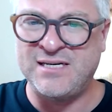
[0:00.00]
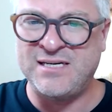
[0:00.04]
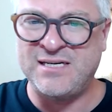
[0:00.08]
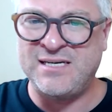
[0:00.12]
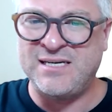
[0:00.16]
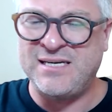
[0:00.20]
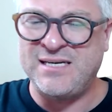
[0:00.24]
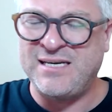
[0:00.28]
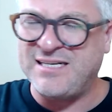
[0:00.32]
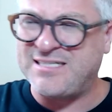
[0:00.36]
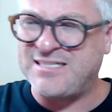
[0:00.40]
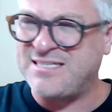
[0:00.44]

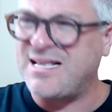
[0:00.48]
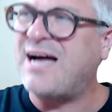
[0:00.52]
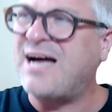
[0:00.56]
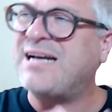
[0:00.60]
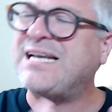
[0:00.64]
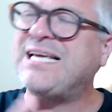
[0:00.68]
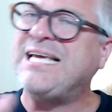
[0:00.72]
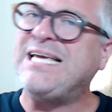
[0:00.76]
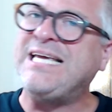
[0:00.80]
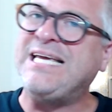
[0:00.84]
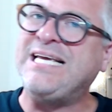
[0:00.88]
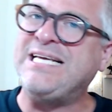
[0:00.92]
It's
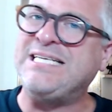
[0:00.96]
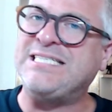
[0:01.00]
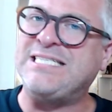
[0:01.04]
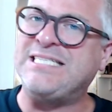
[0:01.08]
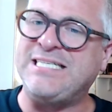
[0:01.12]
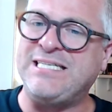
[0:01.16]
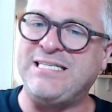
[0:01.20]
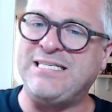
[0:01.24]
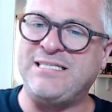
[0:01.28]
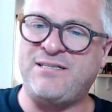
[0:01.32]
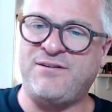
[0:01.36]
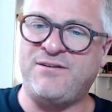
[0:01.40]
not
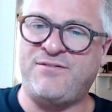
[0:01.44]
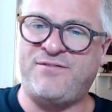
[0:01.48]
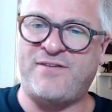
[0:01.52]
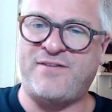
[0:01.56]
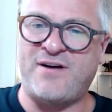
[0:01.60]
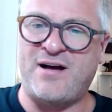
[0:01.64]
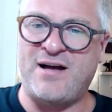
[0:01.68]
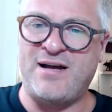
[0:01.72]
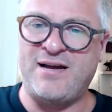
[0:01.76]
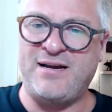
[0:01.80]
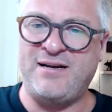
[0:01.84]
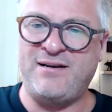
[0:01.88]
easy to
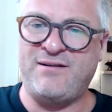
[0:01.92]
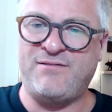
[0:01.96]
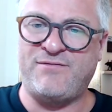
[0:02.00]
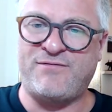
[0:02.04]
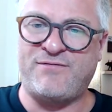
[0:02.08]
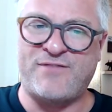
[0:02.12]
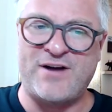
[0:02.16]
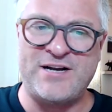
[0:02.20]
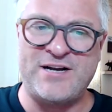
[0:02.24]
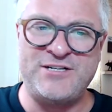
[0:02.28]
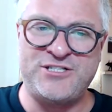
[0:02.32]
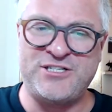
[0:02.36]
find
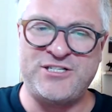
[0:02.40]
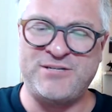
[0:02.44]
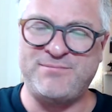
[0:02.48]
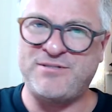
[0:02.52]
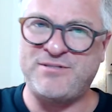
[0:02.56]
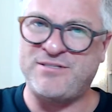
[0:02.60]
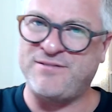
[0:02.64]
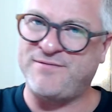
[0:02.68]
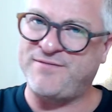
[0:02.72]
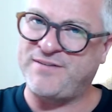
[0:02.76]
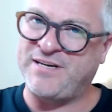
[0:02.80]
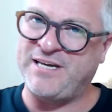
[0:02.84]
friendships
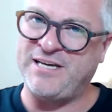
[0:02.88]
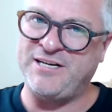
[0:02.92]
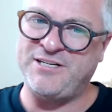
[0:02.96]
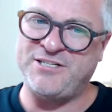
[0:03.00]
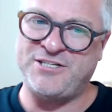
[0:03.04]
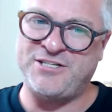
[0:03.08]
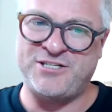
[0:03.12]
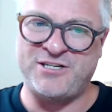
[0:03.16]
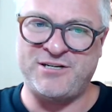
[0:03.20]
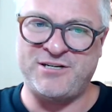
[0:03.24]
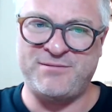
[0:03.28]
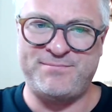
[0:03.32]
of
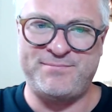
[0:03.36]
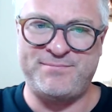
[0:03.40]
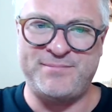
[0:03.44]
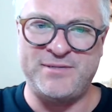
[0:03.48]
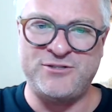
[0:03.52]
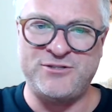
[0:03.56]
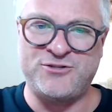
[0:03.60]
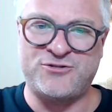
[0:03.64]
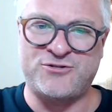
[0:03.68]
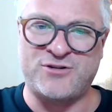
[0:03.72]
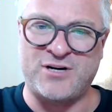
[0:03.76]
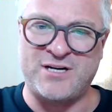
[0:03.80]
kinship
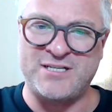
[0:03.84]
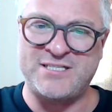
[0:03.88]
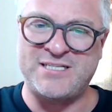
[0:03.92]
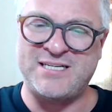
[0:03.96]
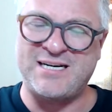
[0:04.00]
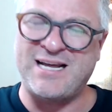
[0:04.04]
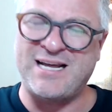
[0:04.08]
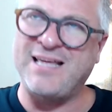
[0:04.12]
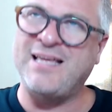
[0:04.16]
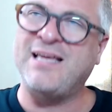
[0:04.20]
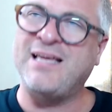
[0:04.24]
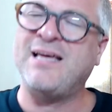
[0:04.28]
and trust.
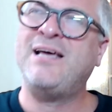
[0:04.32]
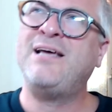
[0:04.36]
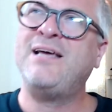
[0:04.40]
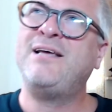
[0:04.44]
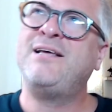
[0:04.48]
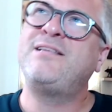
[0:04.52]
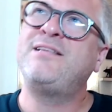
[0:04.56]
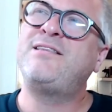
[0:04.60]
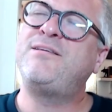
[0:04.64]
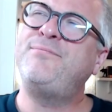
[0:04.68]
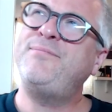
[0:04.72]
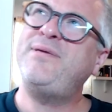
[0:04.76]
And
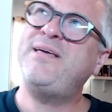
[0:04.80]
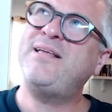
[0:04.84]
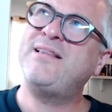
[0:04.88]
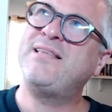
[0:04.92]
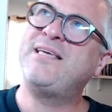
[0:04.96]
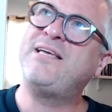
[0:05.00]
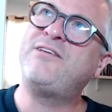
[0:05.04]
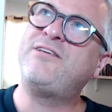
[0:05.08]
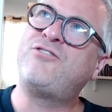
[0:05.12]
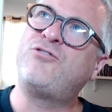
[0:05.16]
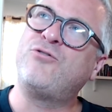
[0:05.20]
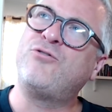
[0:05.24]
to me, it
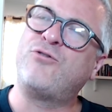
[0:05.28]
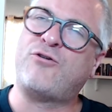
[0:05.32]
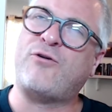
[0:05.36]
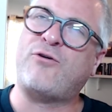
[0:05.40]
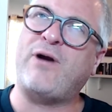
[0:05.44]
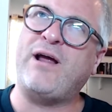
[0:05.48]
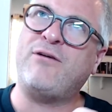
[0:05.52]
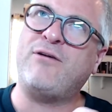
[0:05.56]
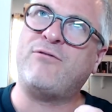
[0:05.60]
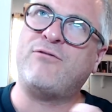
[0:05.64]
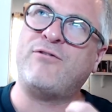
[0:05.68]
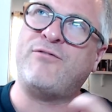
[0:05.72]
leads to a
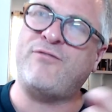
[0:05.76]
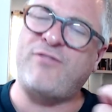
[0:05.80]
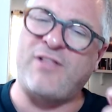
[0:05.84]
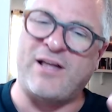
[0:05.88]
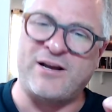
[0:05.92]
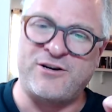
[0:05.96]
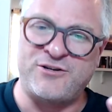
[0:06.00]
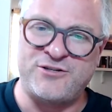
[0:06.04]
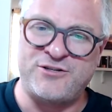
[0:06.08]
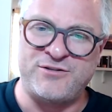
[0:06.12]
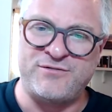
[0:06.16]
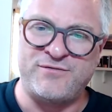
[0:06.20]
great
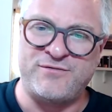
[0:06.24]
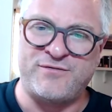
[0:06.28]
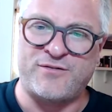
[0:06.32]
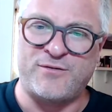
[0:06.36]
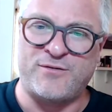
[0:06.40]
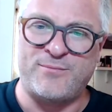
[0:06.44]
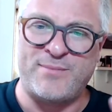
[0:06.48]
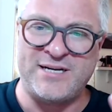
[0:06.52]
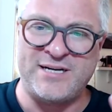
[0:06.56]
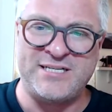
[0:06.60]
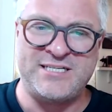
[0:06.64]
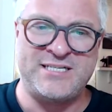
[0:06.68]
reflection for
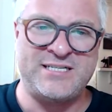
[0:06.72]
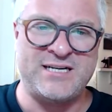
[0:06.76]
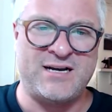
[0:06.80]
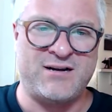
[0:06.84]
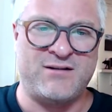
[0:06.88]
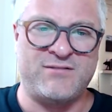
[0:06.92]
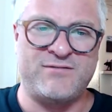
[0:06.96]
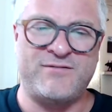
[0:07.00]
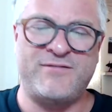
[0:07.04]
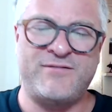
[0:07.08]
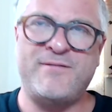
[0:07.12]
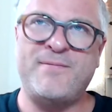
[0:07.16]

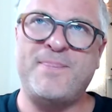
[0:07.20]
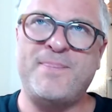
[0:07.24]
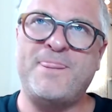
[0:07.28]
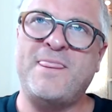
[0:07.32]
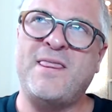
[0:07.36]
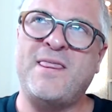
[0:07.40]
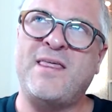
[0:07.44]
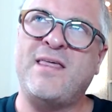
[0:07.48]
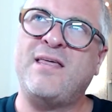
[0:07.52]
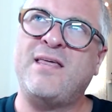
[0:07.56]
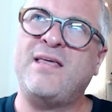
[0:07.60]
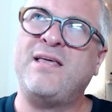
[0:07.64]
myself.
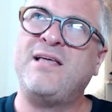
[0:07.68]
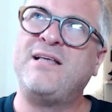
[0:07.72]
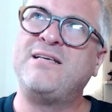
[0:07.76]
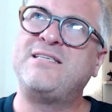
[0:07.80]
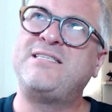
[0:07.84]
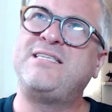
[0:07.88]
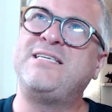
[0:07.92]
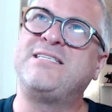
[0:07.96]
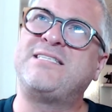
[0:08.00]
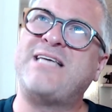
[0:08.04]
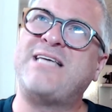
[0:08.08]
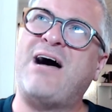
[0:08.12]
It's
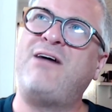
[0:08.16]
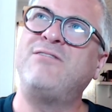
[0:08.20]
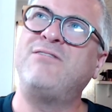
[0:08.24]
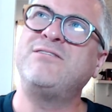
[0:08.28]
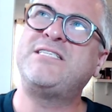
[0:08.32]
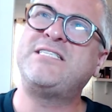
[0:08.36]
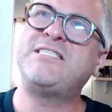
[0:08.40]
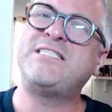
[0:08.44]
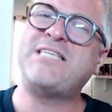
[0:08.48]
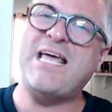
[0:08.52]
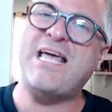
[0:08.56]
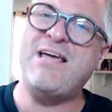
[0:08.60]
this: how
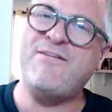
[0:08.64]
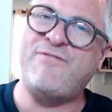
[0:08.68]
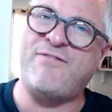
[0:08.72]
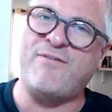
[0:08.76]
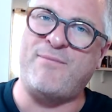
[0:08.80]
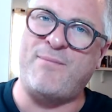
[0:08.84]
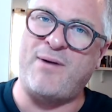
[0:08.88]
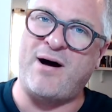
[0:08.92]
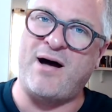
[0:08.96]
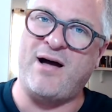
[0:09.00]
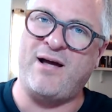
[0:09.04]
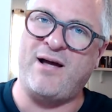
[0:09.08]
safe
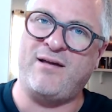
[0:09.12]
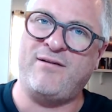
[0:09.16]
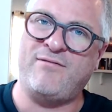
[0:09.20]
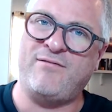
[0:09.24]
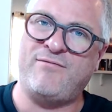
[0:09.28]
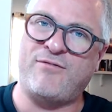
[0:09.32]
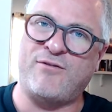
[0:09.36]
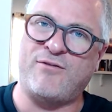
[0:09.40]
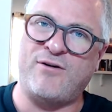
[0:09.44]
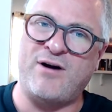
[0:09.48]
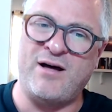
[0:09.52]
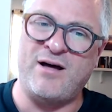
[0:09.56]
am I
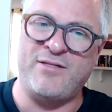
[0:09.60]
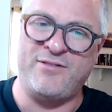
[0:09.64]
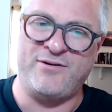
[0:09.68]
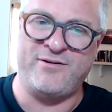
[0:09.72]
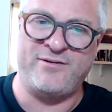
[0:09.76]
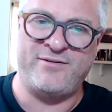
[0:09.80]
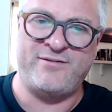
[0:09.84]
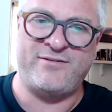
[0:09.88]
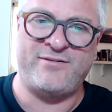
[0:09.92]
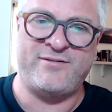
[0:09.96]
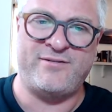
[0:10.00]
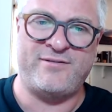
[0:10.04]
for
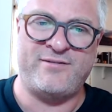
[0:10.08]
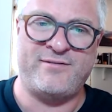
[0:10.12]
others?